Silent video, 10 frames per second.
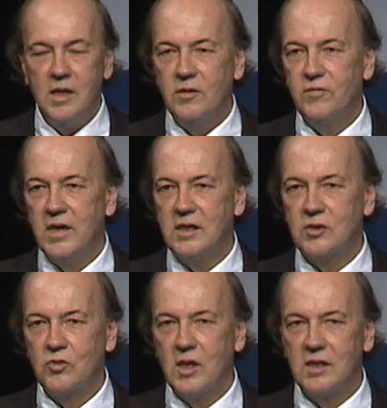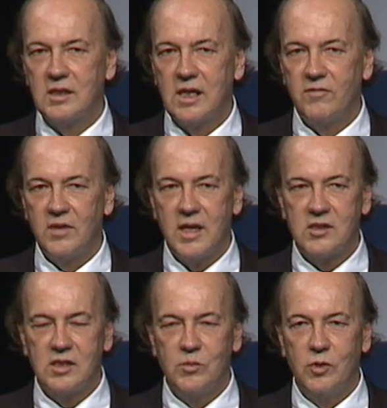The Fed is trying to get
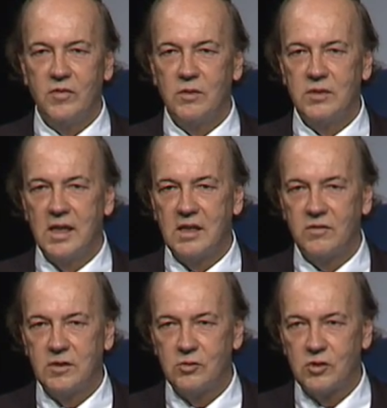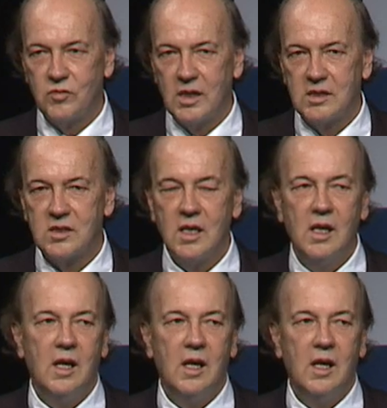velocity moving with negative interest rates.